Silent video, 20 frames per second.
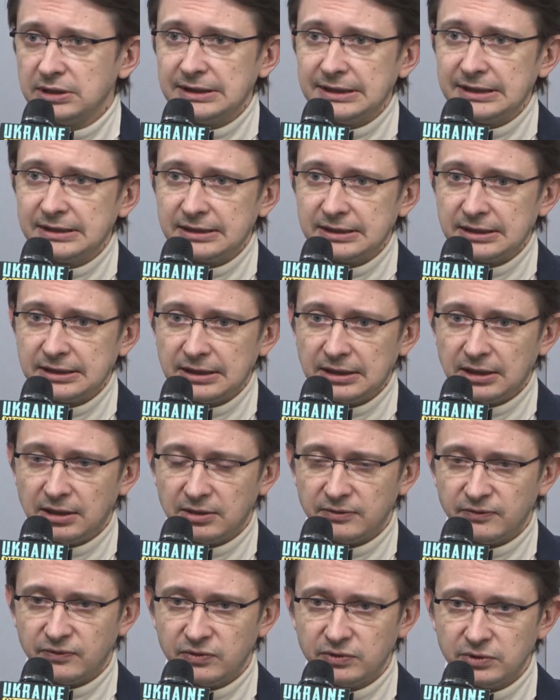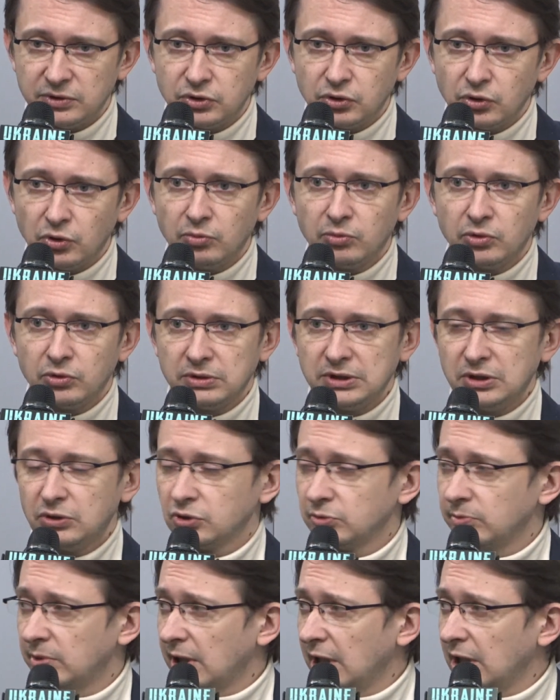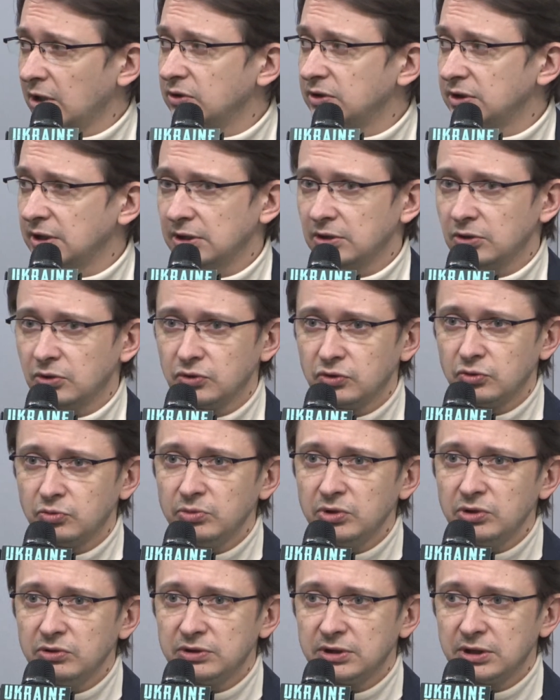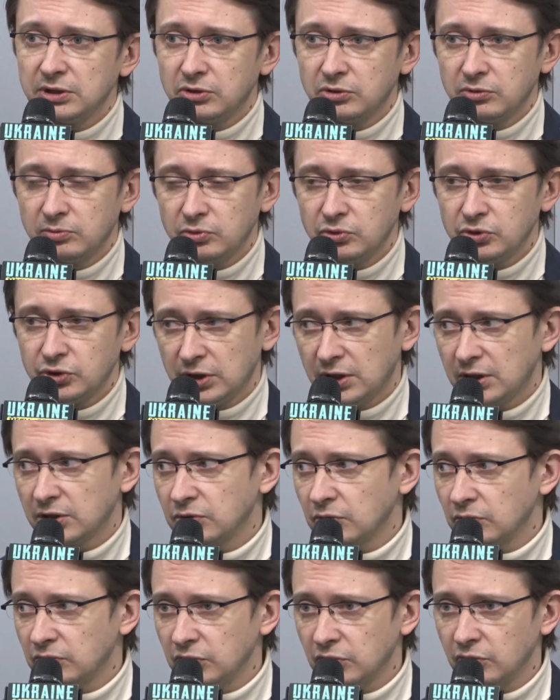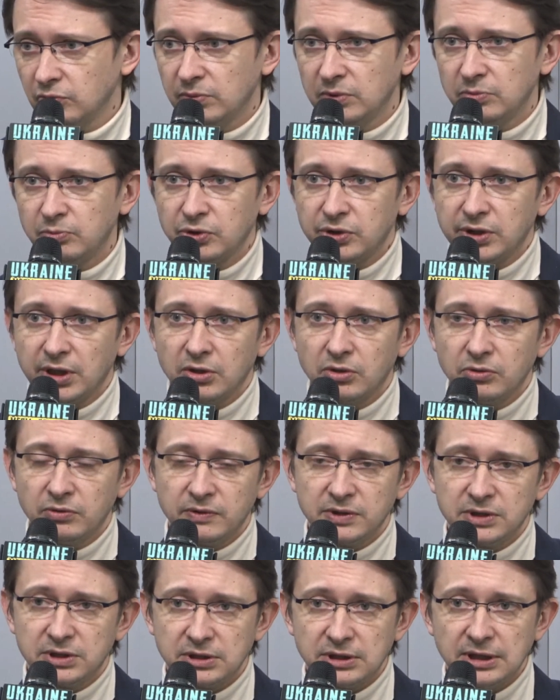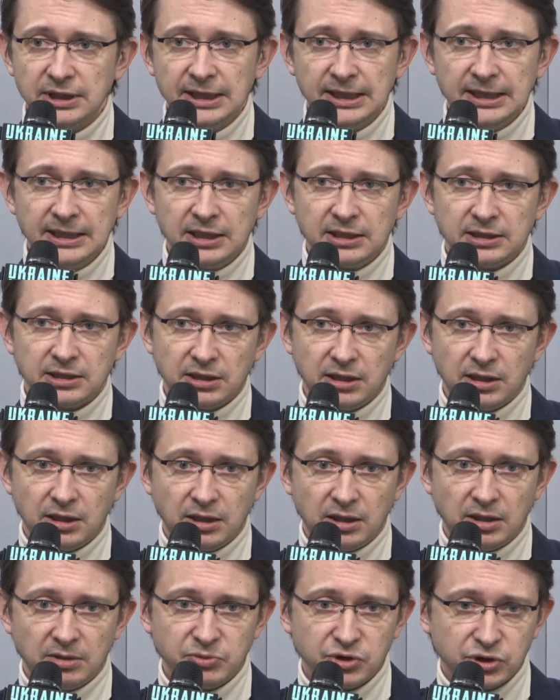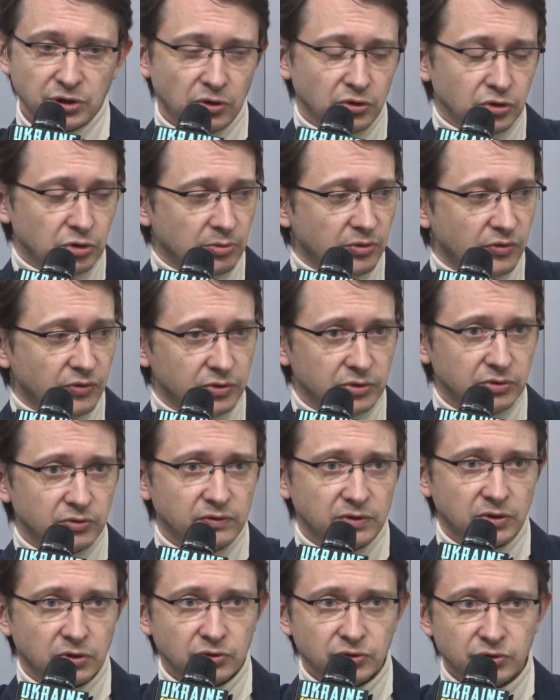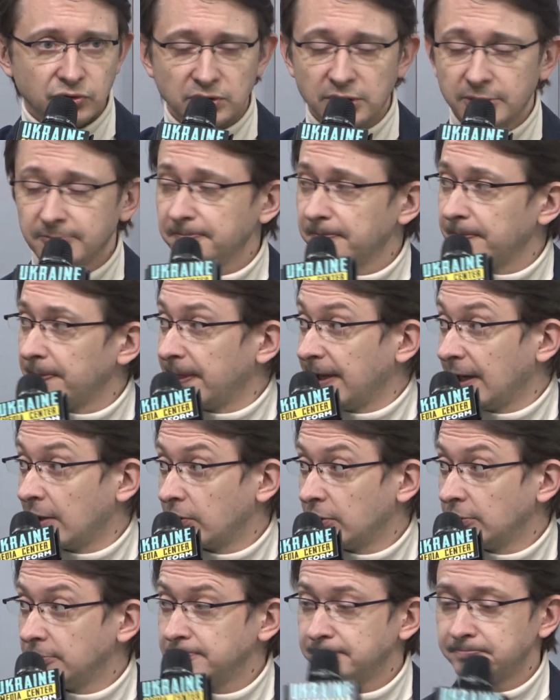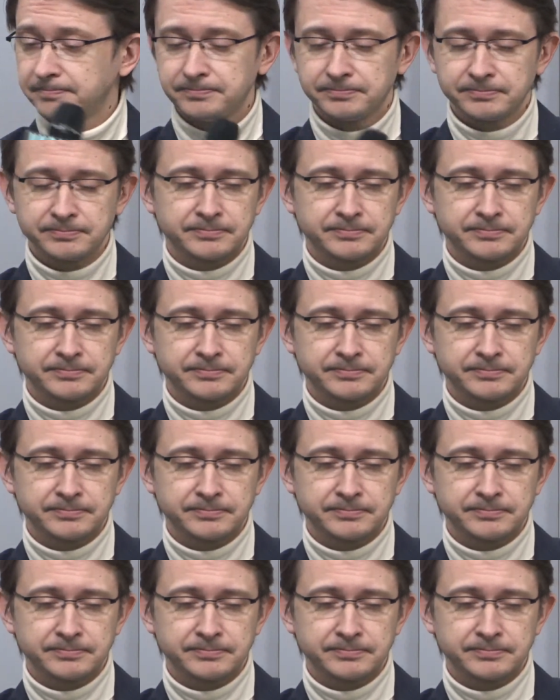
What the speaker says: Not so many institutions understand this problem, so this is why I would like to thank once